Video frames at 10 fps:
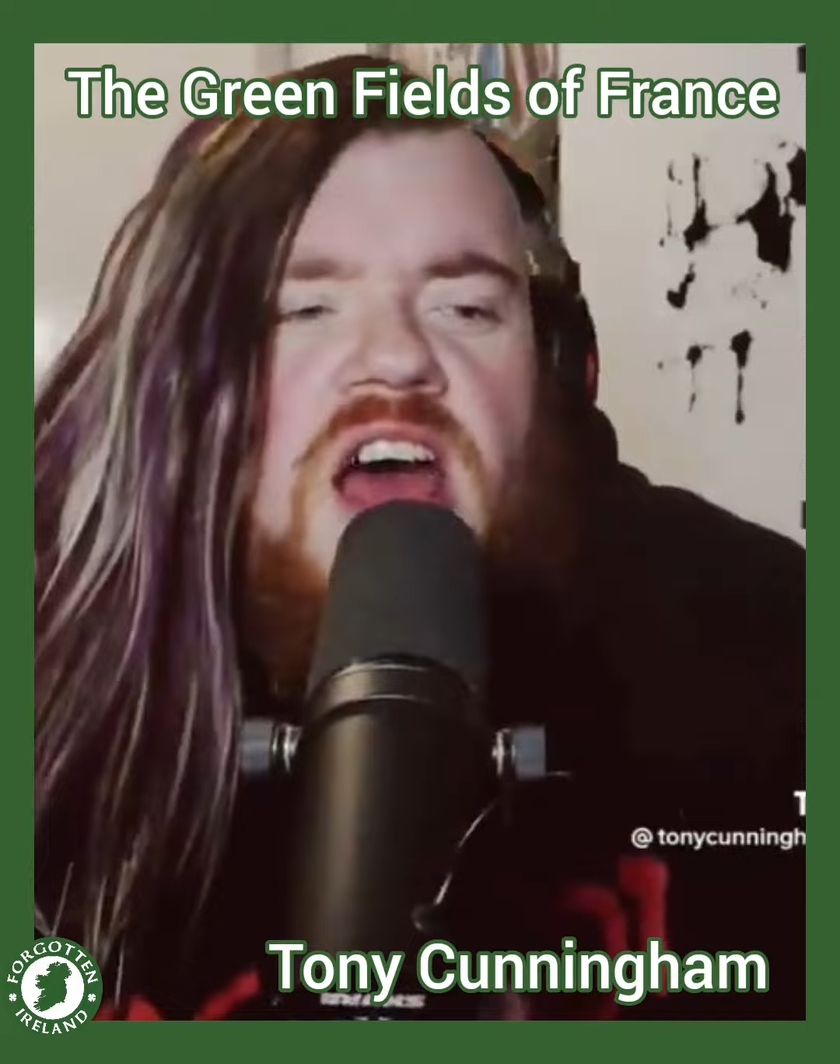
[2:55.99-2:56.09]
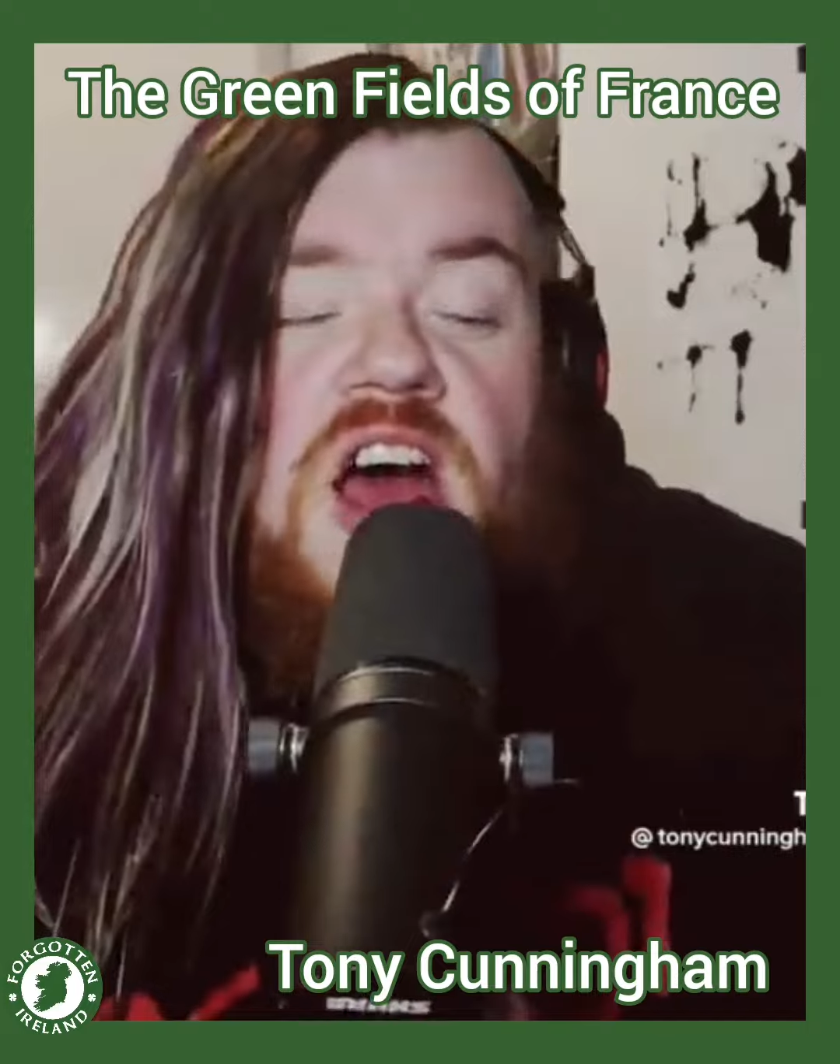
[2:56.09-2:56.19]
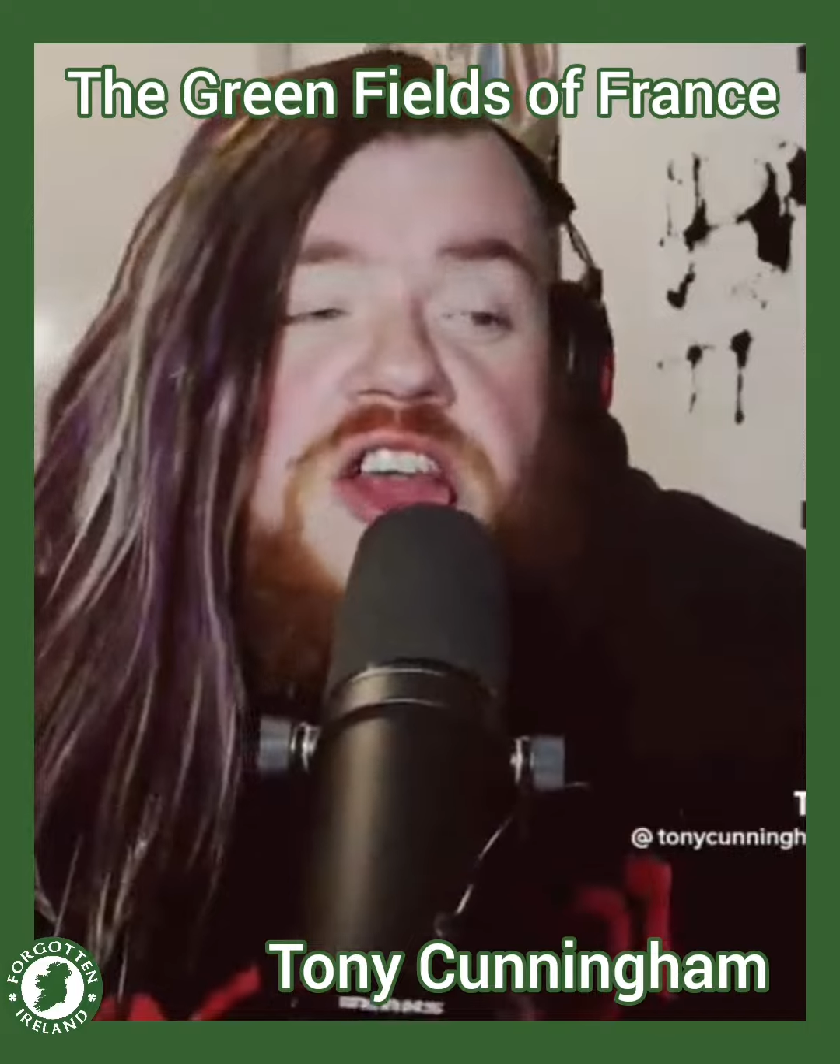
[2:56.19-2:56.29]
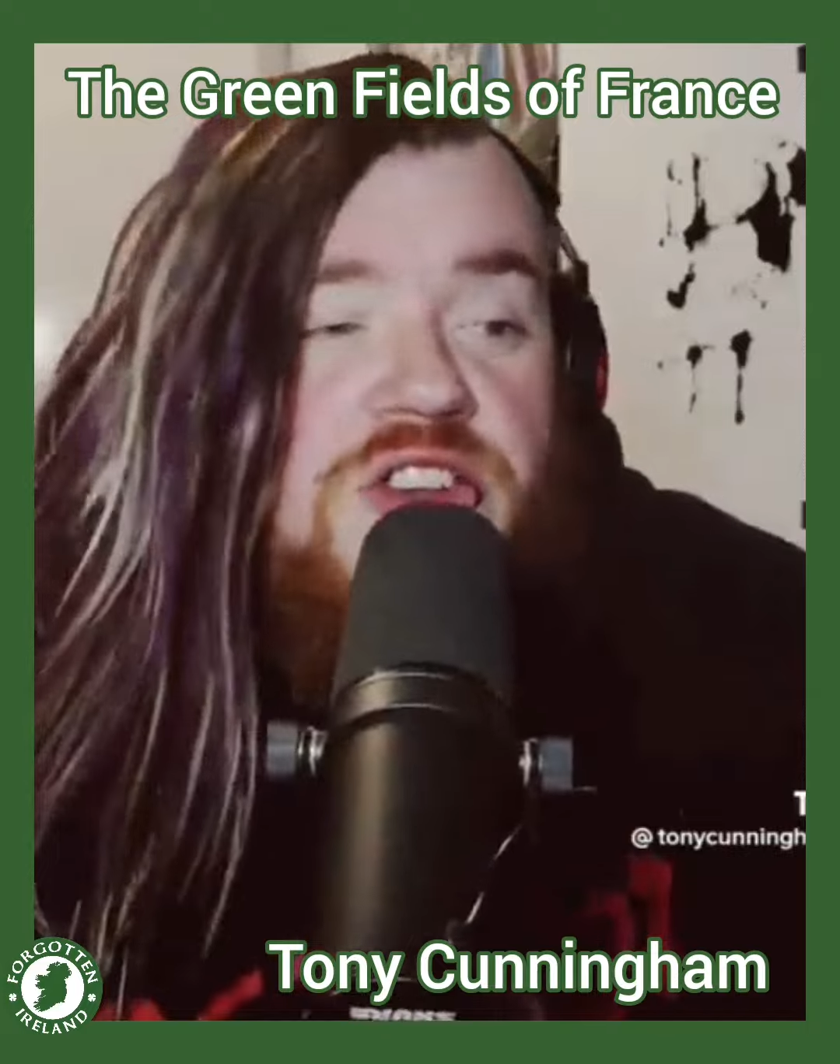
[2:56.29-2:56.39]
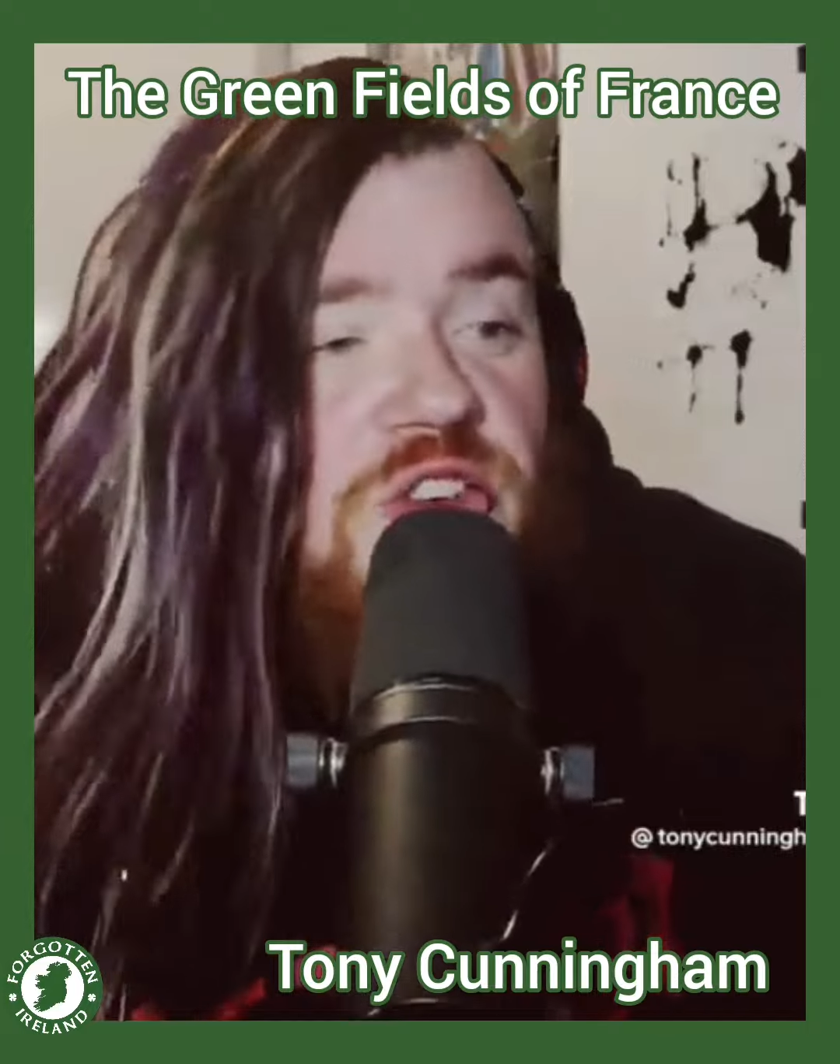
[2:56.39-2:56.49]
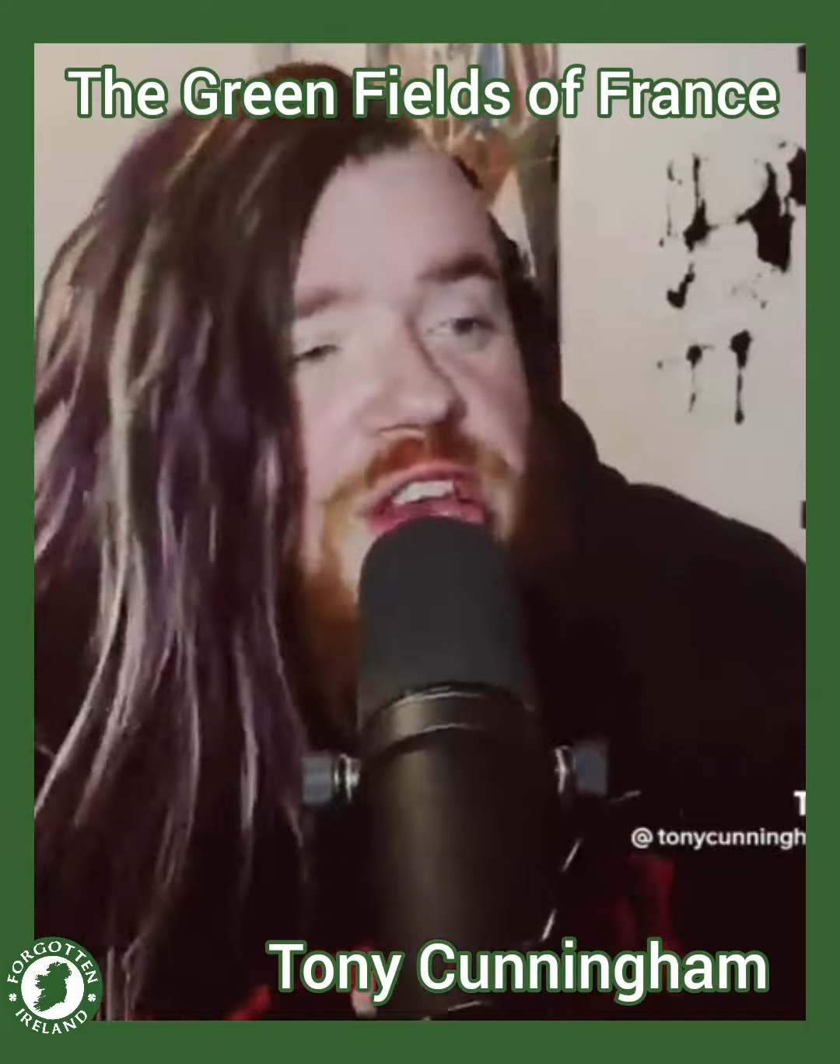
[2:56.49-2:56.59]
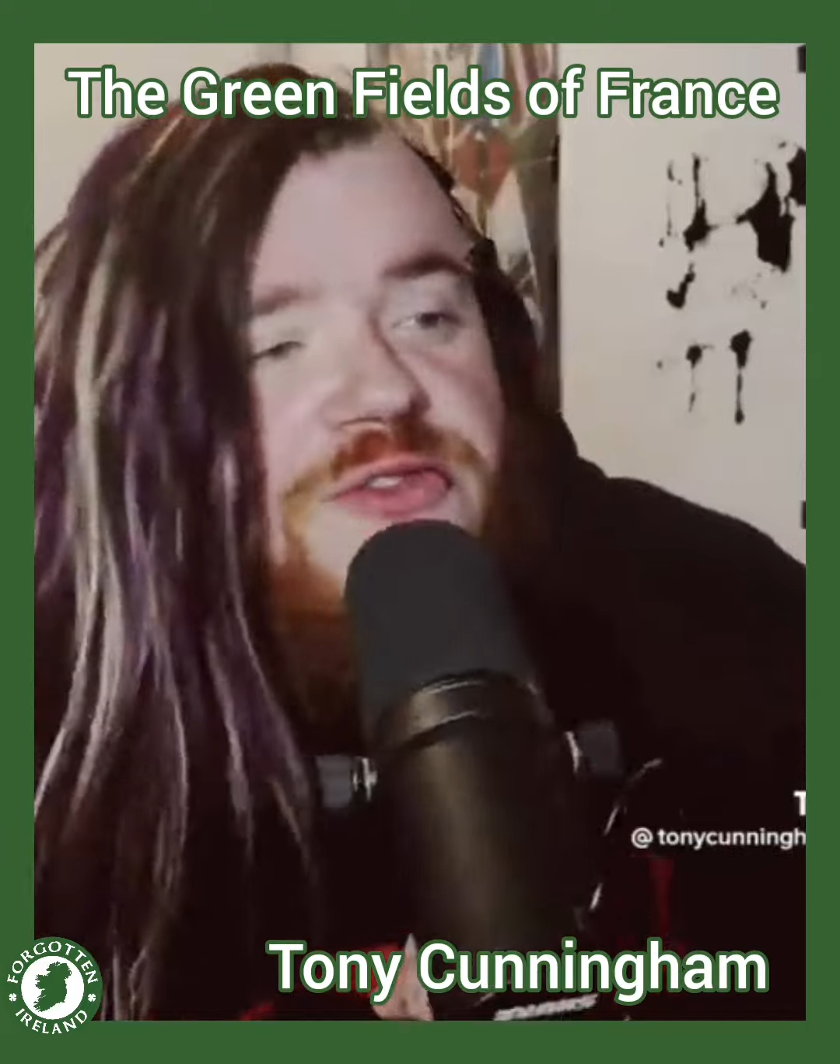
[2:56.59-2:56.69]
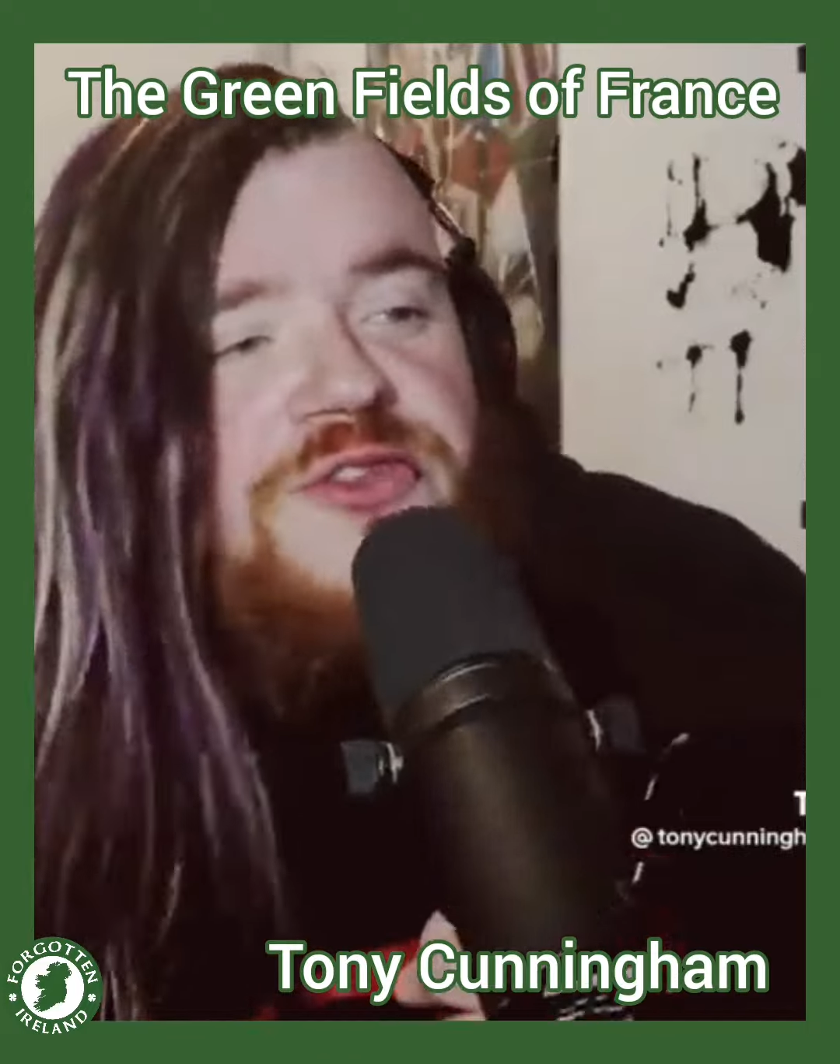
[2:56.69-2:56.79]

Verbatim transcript: on the green